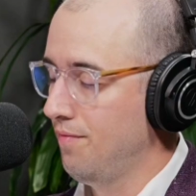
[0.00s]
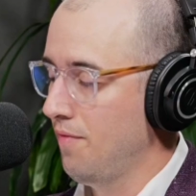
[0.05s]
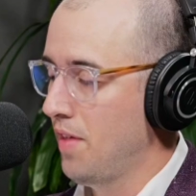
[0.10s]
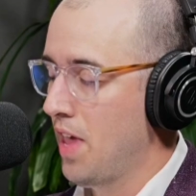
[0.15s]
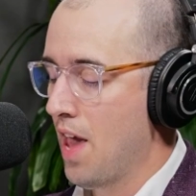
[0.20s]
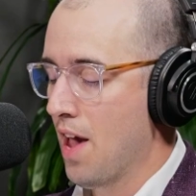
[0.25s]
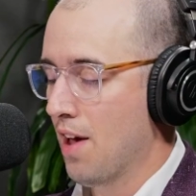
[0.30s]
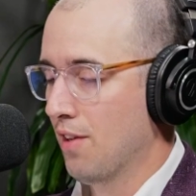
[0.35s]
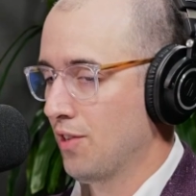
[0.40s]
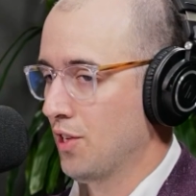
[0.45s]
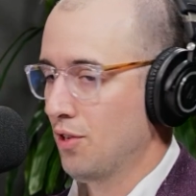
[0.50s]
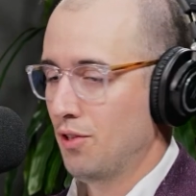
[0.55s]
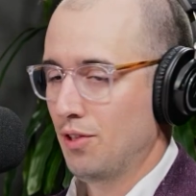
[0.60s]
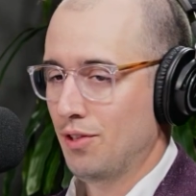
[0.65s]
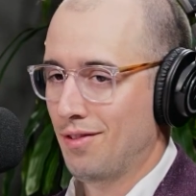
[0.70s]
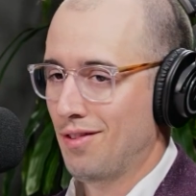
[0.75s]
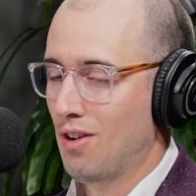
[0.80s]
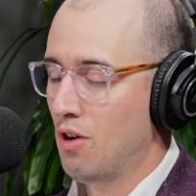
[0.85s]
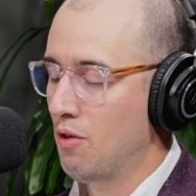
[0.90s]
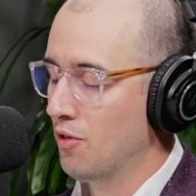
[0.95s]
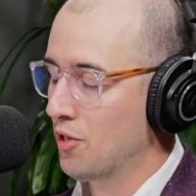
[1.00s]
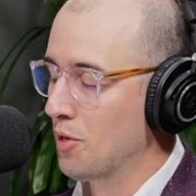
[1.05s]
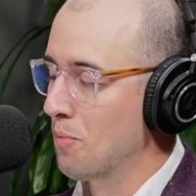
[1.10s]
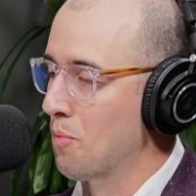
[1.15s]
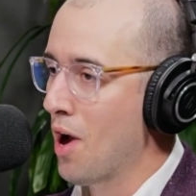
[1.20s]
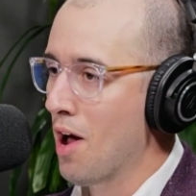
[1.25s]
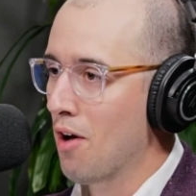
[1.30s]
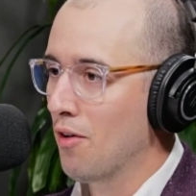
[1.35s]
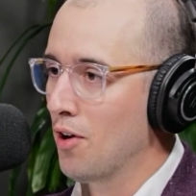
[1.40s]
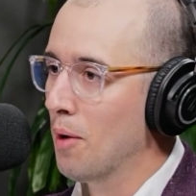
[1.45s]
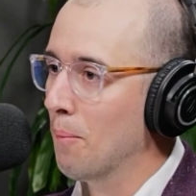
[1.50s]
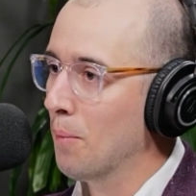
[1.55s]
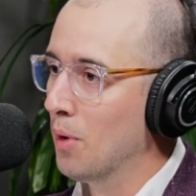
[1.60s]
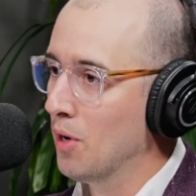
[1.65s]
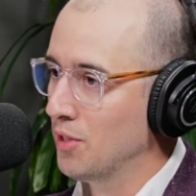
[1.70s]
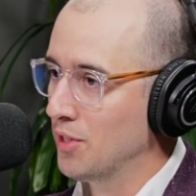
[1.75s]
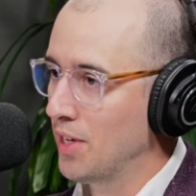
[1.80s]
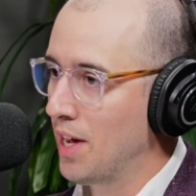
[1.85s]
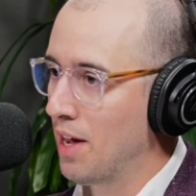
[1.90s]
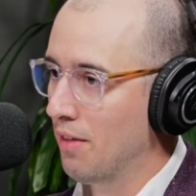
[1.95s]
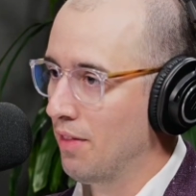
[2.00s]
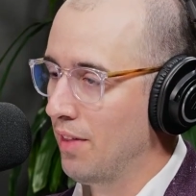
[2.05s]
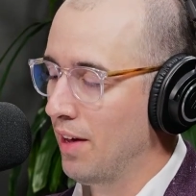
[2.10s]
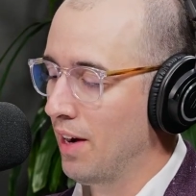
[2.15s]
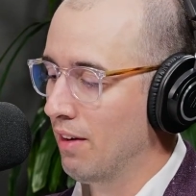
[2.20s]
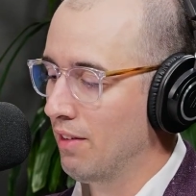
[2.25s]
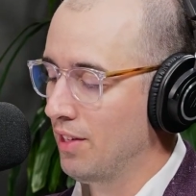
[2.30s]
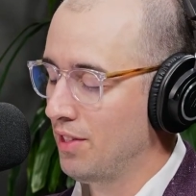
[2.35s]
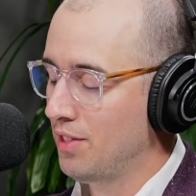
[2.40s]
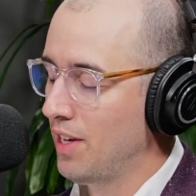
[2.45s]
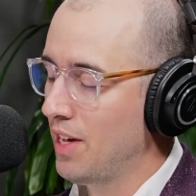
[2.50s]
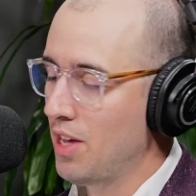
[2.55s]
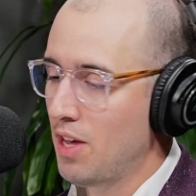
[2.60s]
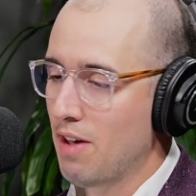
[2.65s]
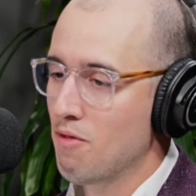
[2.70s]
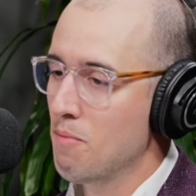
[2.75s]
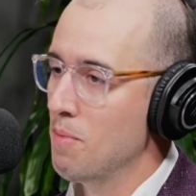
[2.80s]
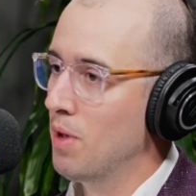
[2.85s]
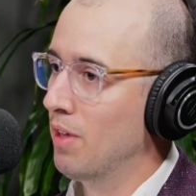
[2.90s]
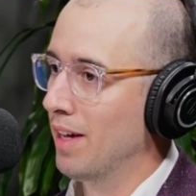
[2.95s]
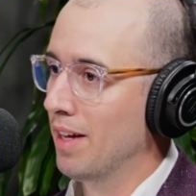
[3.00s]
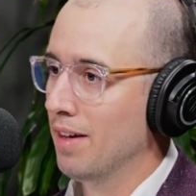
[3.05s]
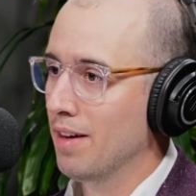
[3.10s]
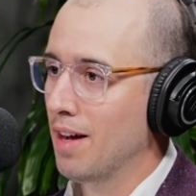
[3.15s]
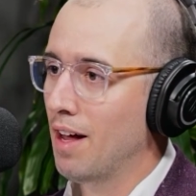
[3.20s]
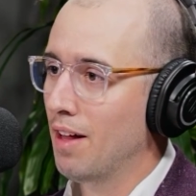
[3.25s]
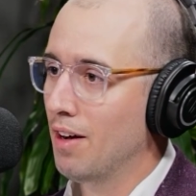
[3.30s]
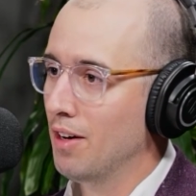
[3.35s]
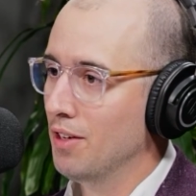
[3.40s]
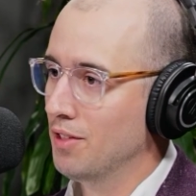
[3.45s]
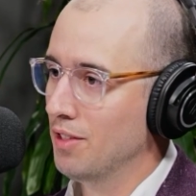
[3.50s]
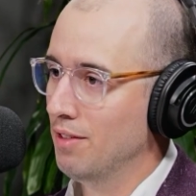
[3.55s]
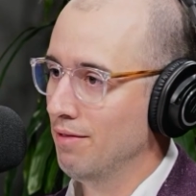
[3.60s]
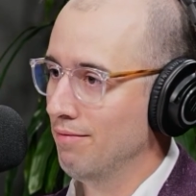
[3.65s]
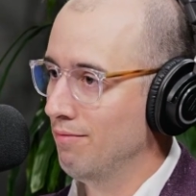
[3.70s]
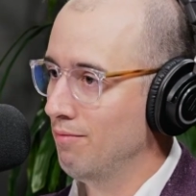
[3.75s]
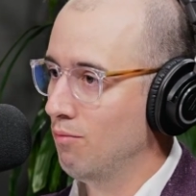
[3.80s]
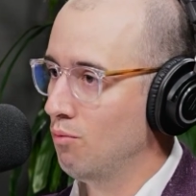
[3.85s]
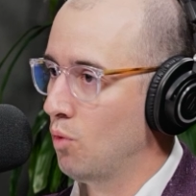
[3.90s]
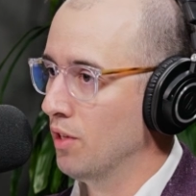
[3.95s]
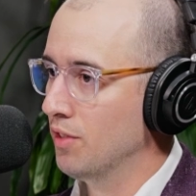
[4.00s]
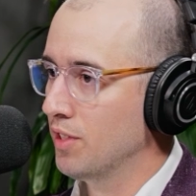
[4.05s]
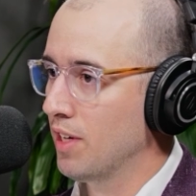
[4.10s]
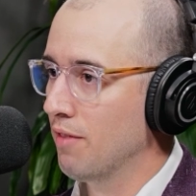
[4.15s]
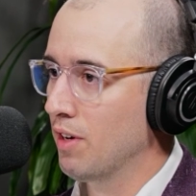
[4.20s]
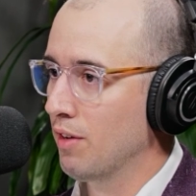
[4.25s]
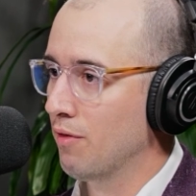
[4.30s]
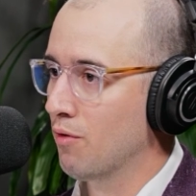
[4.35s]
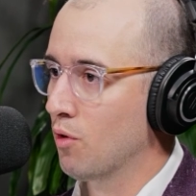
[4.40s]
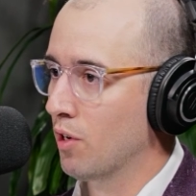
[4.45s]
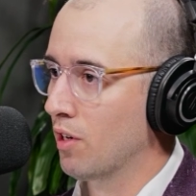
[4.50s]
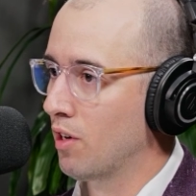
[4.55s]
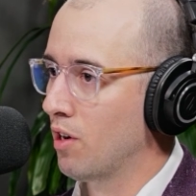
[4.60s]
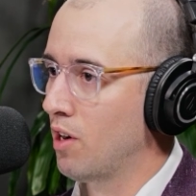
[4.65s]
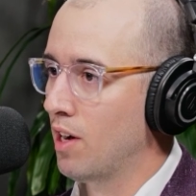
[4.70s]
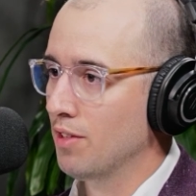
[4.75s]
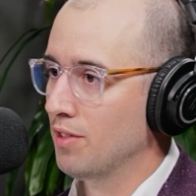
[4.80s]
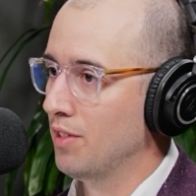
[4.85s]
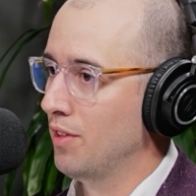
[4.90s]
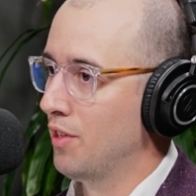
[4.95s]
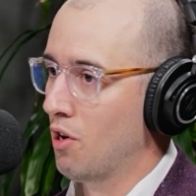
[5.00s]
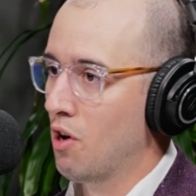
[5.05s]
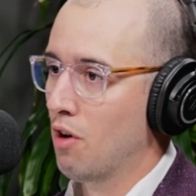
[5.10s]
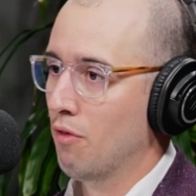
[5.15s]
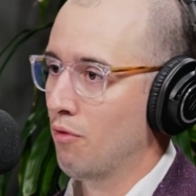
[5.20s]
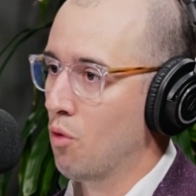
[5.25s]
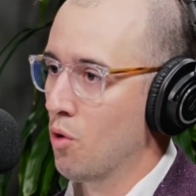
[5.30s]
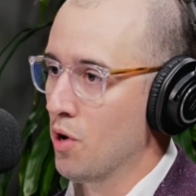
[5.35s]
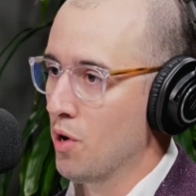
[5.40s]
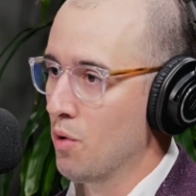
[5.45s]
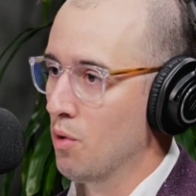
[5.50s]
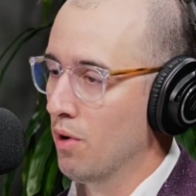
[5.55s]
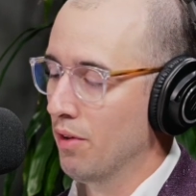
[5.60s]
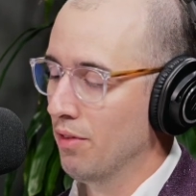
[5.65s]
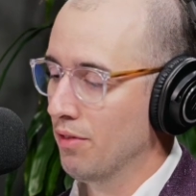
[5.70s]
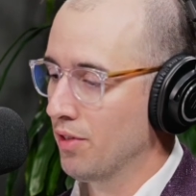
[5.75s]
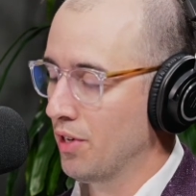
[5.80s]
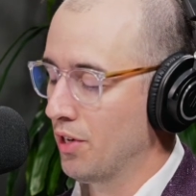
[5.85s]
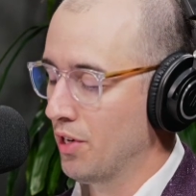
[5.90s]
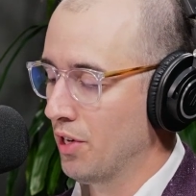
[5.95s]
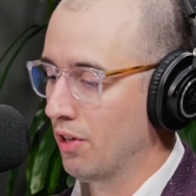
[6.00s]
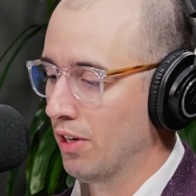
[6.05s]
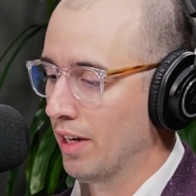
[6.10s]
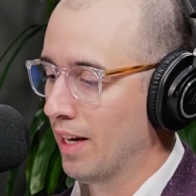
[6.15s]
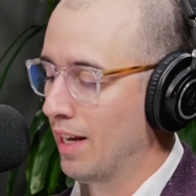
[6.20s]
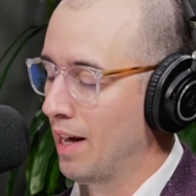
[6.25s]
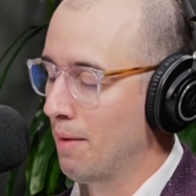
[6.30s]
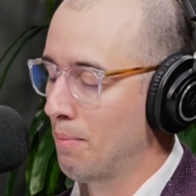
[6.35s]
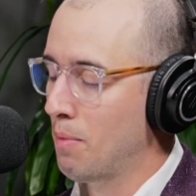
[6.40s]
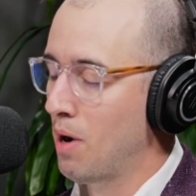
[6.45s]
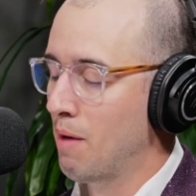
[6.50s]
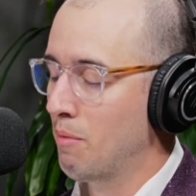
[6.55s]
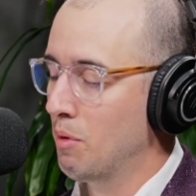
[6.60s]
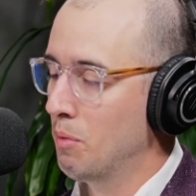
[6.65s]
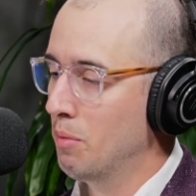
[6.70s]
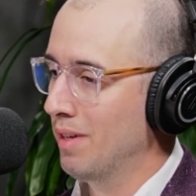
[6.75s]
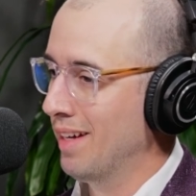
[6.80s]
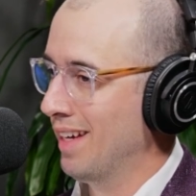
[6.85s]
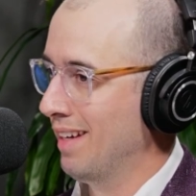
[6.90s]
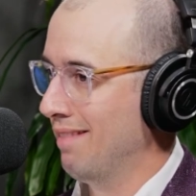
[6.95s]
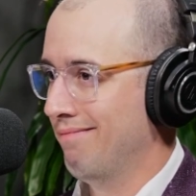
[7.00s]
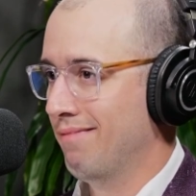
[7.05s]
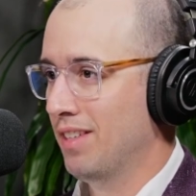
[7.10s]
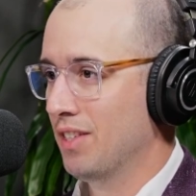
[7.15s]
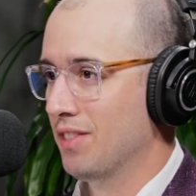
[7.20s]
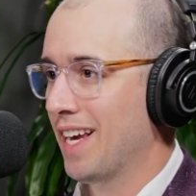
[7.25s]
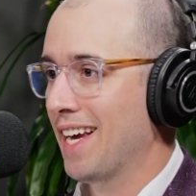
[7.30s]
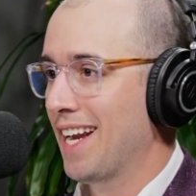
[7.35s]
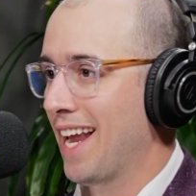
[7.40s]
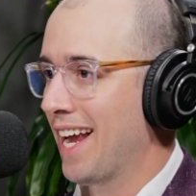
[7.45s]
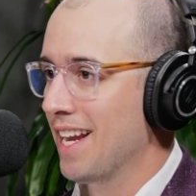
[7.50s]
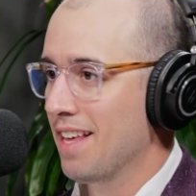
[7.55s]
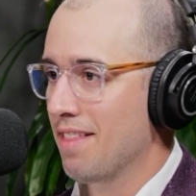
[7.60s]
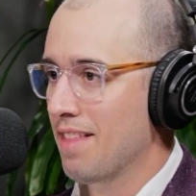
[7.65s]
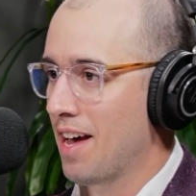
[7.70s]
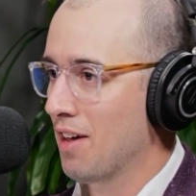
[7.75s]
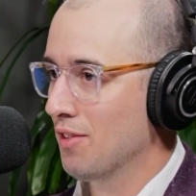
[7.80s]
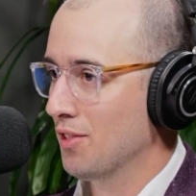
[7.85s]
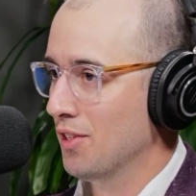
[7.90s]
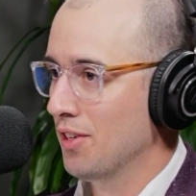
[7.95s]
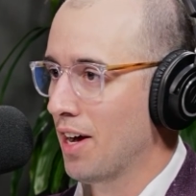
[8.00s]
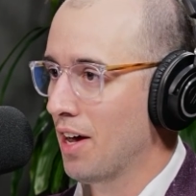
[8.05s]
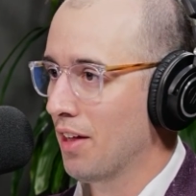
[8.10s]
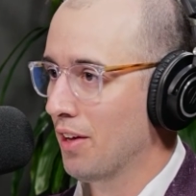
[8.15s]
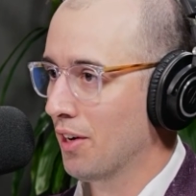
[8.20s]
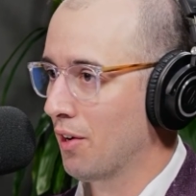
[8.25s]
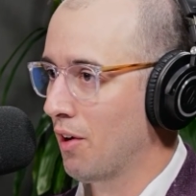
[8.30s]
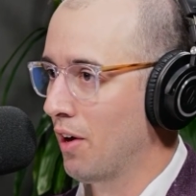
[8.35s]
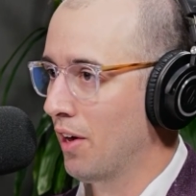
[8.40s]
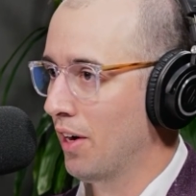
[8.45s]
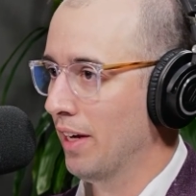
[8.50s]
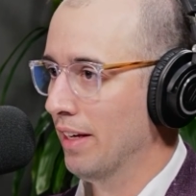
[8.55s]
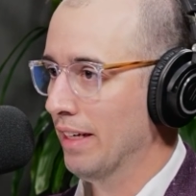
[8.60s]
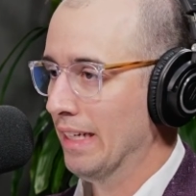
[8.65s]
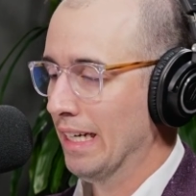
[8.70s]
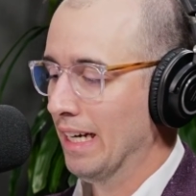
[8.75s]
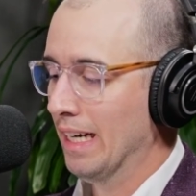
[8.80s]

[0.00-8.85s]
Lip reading: Yeah, so just throwing some round numbers out there. Let's say you have $1 million in 174 costs and they're all 41. So you're looking at probably, let's say, an $80,000 credit.